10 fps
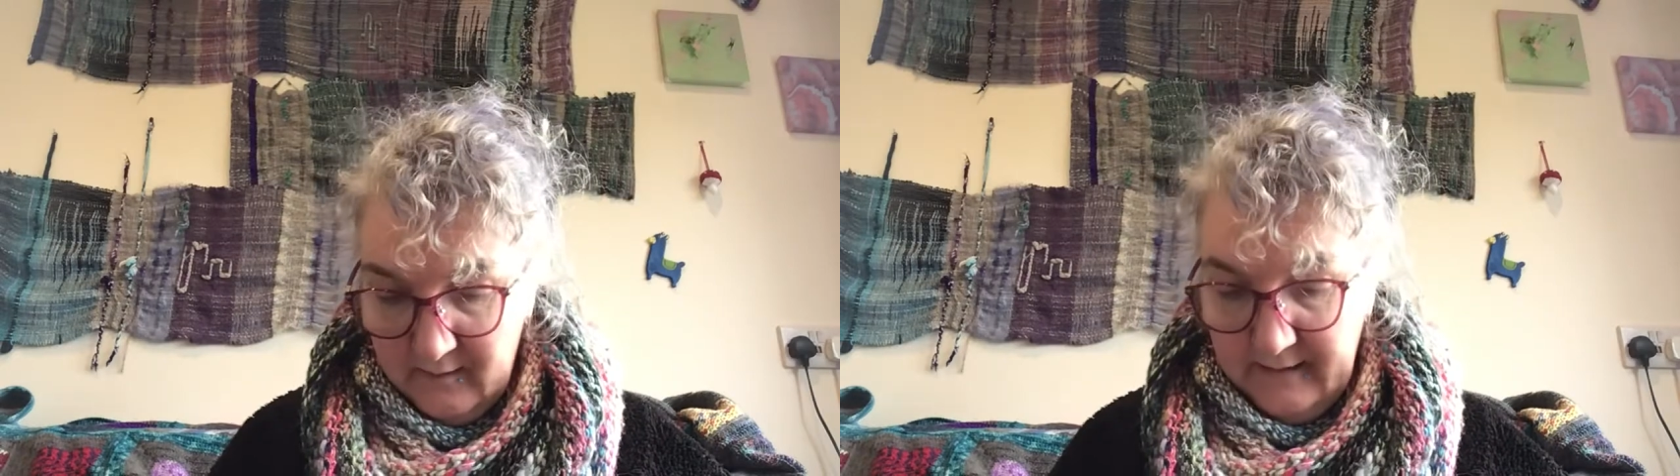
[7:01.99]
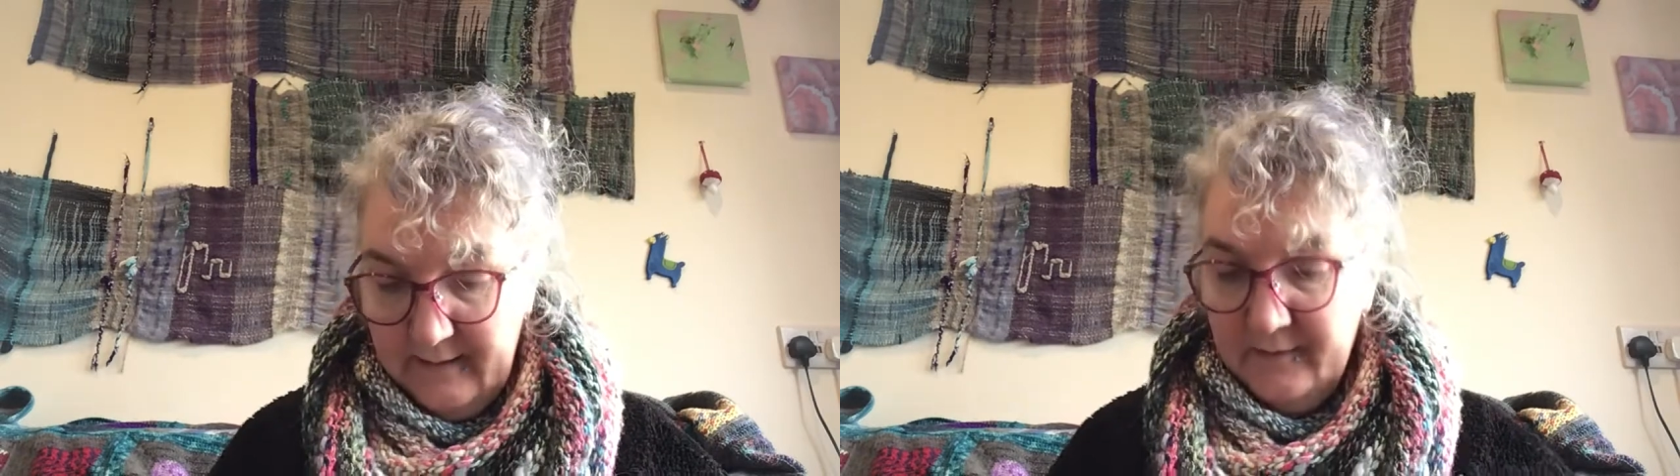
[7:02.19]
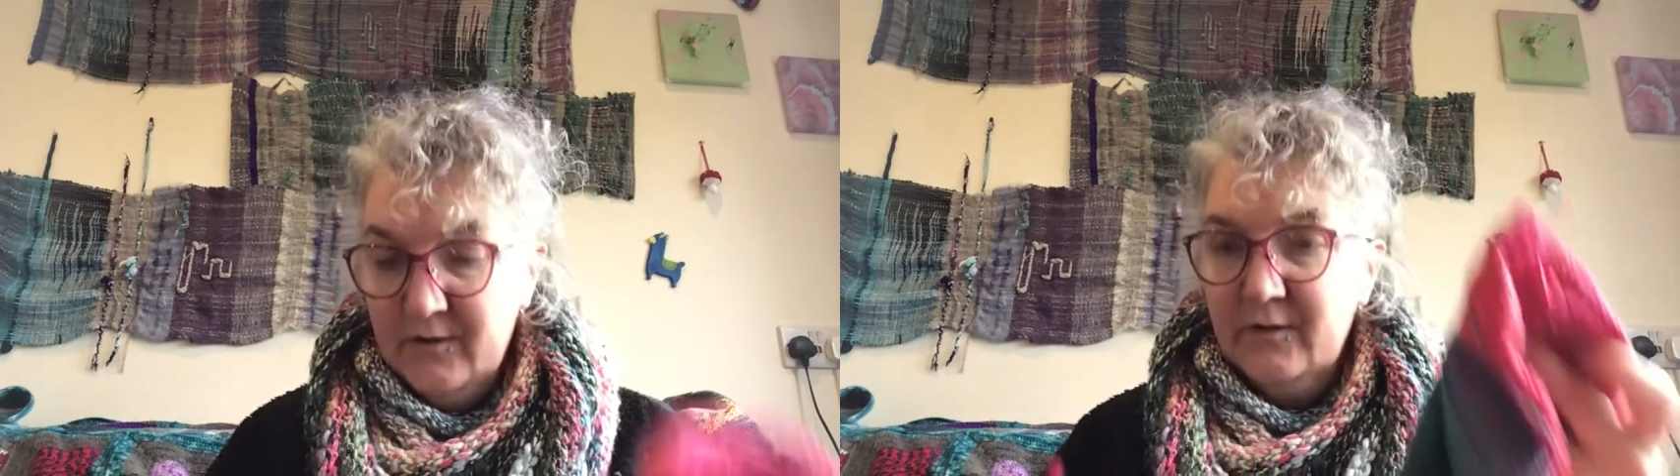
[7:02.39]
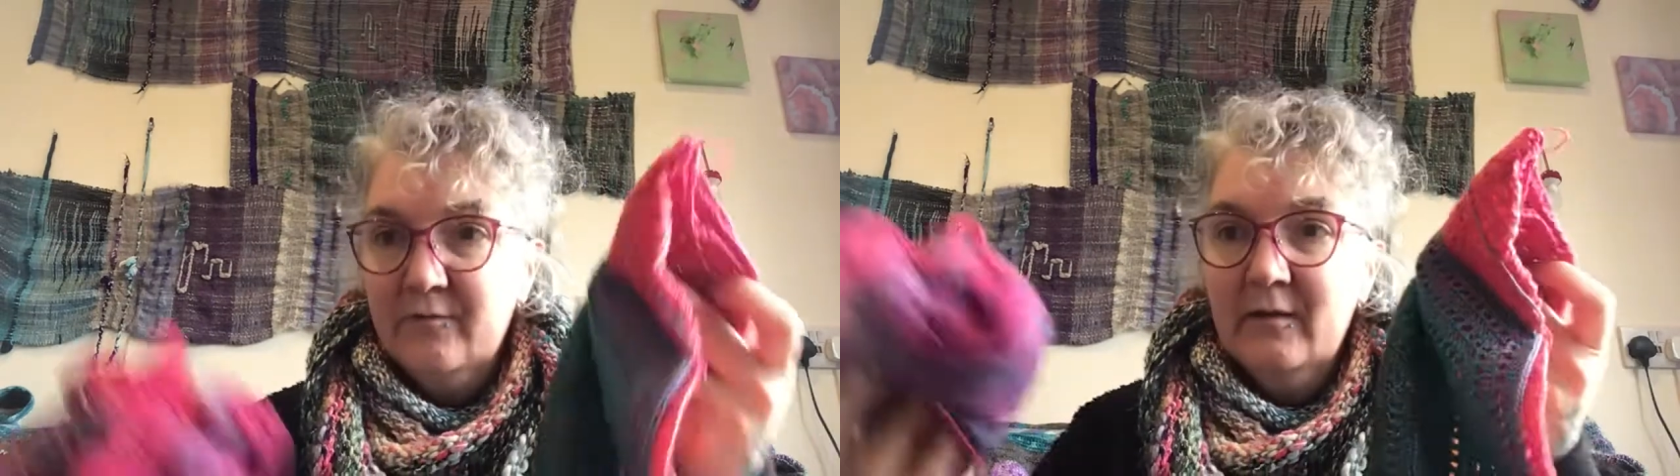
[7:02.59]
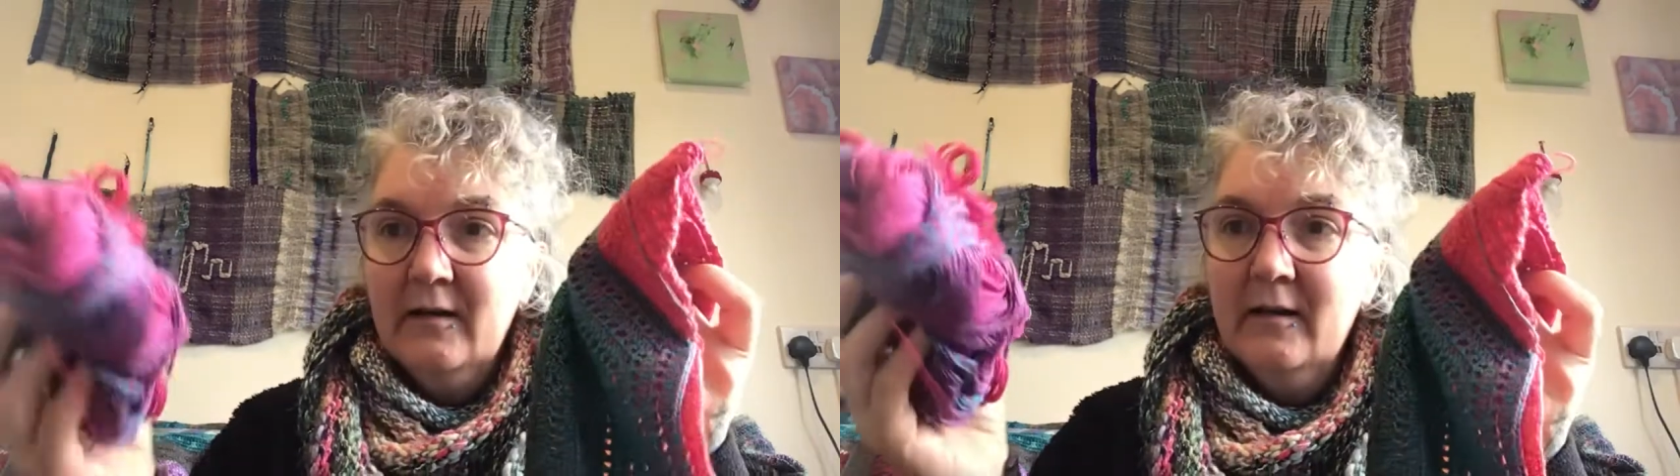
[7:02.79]
now is just,
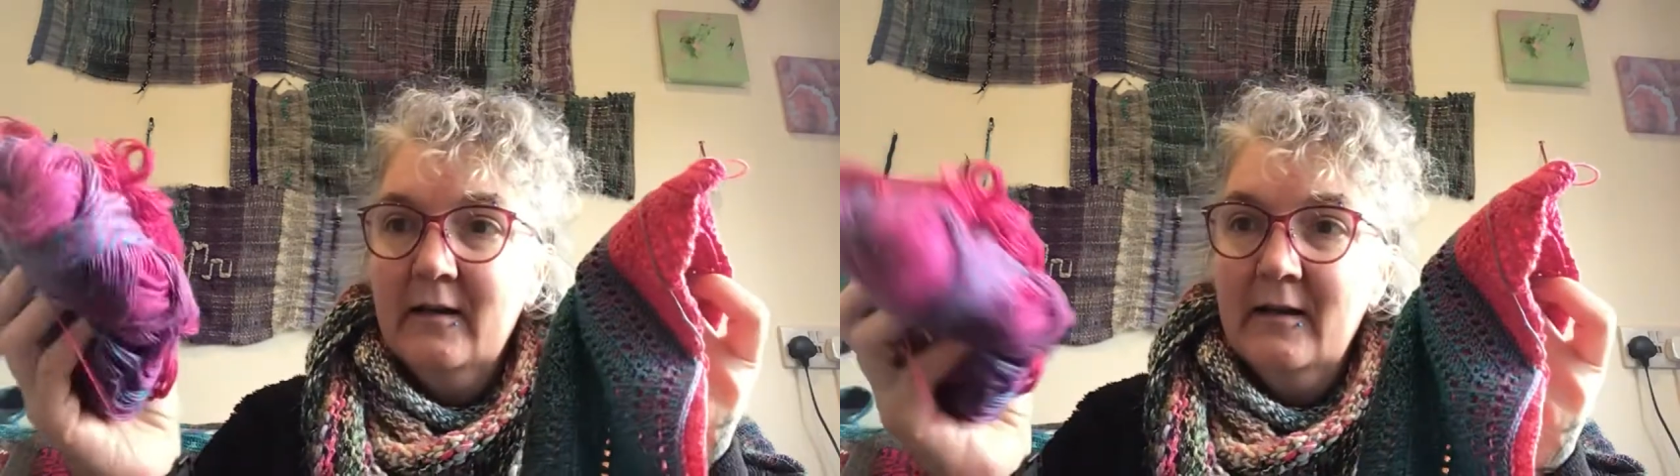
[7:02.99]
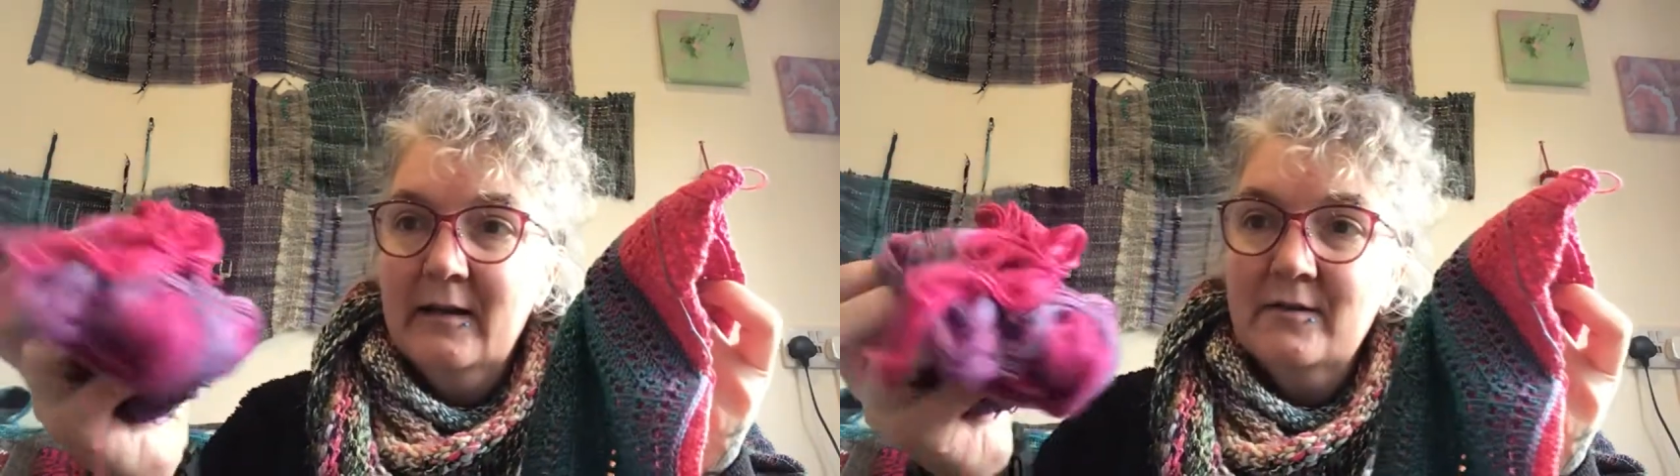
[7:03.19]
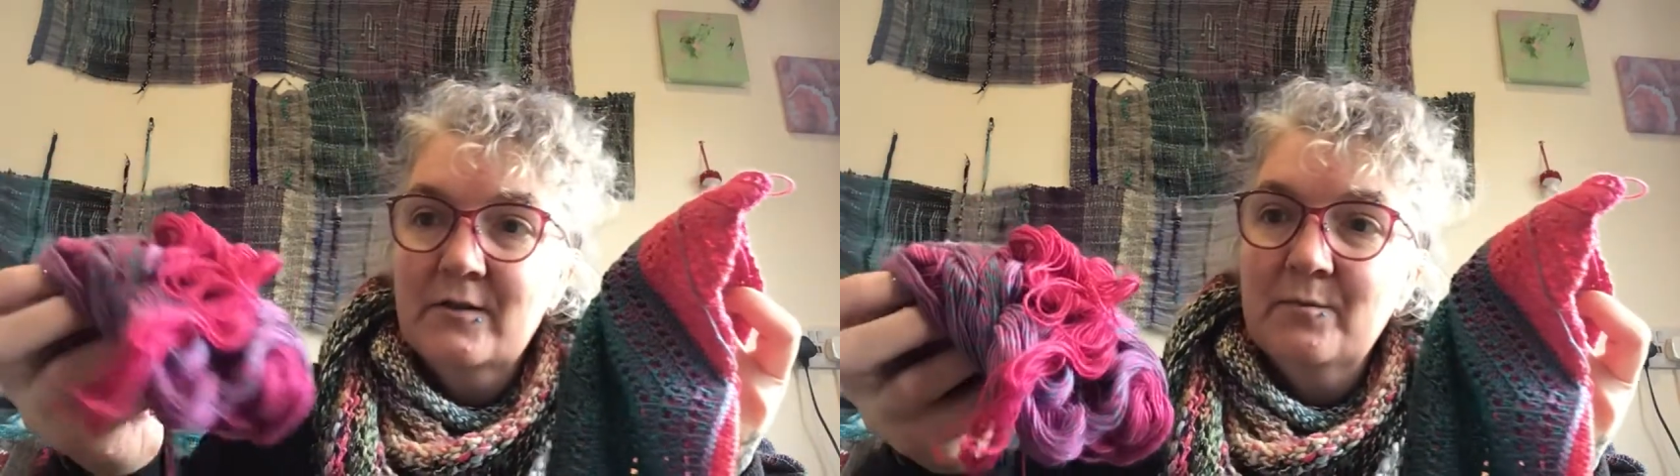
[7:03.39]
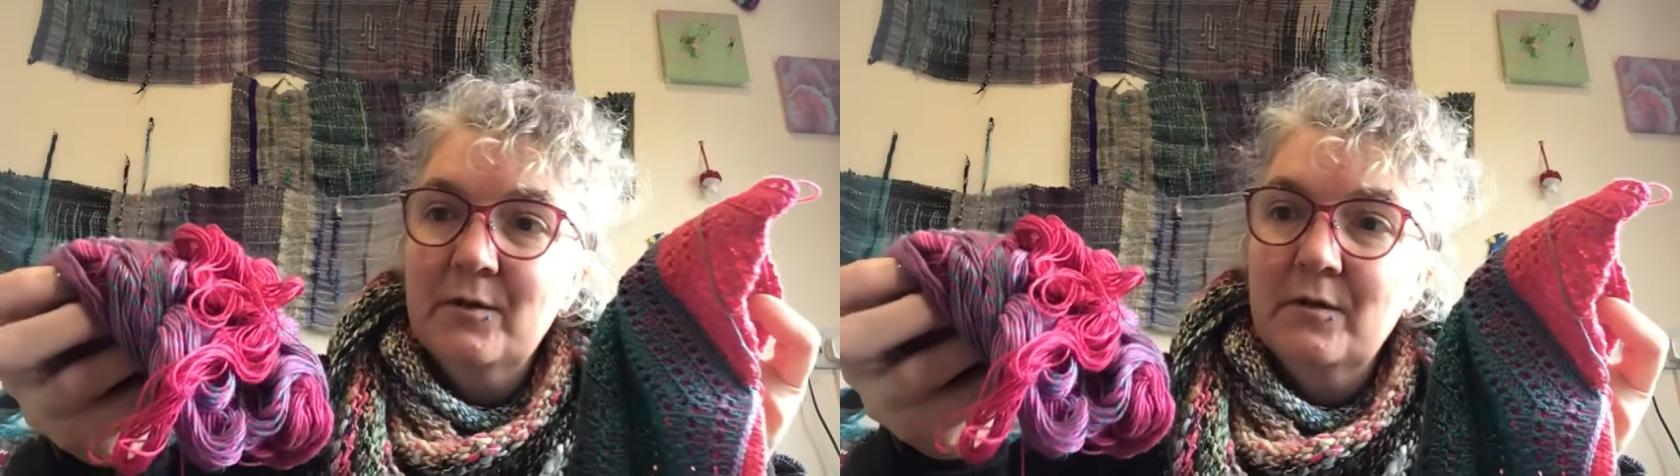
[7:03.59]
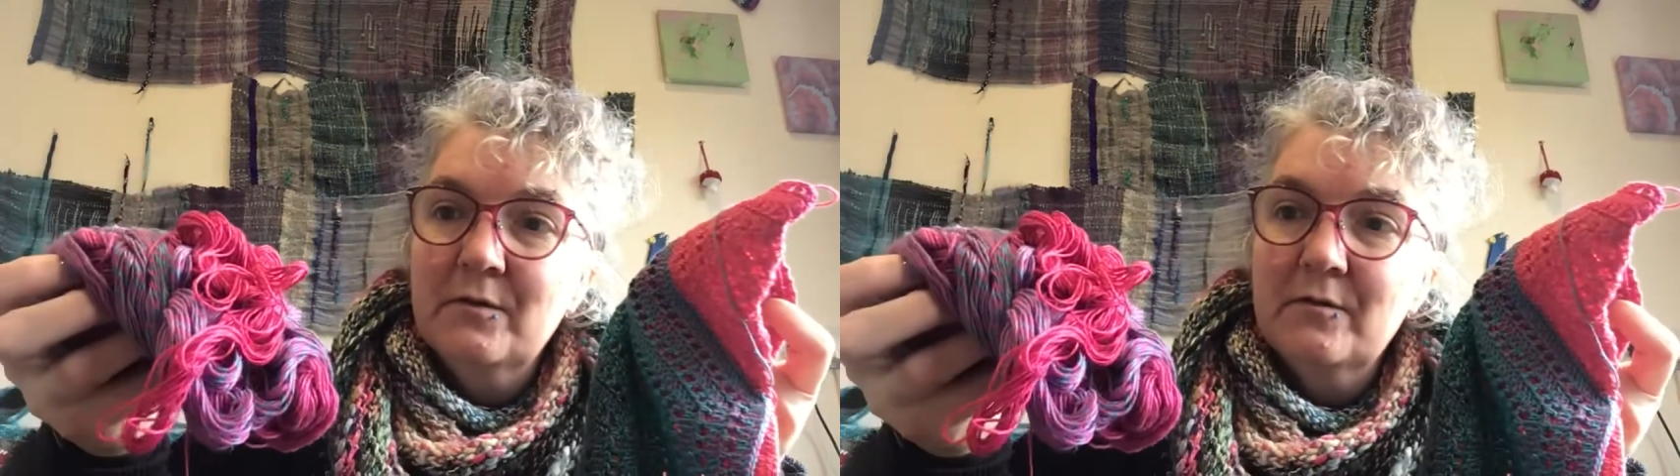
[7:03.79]
it's just
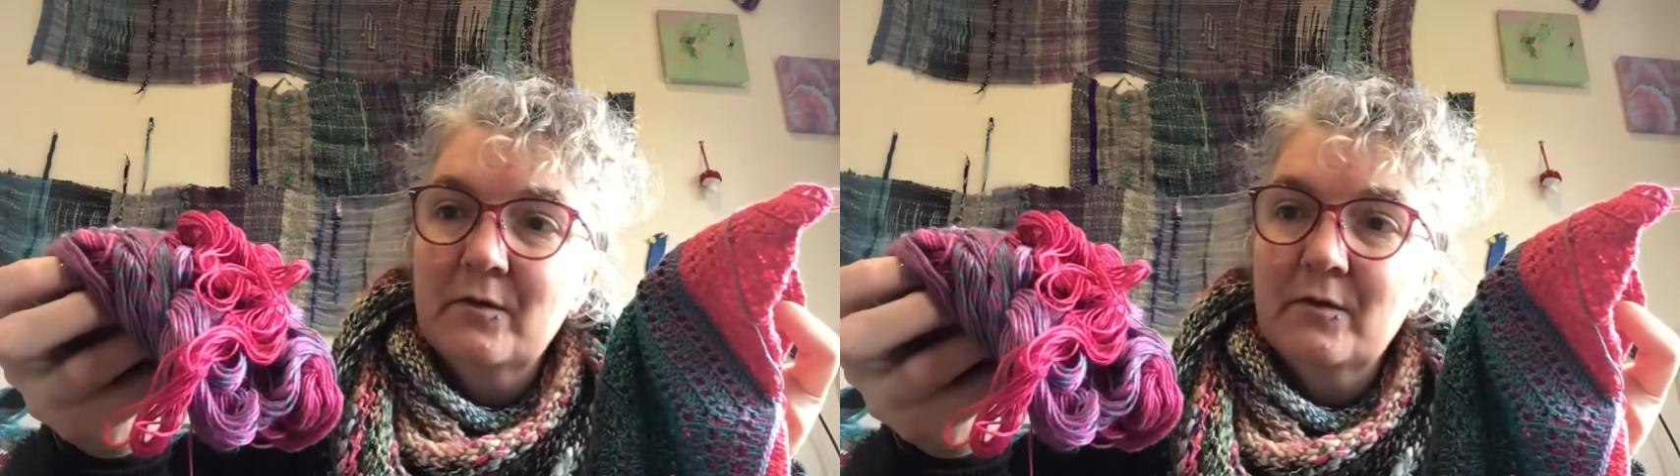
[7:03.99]
beautiful.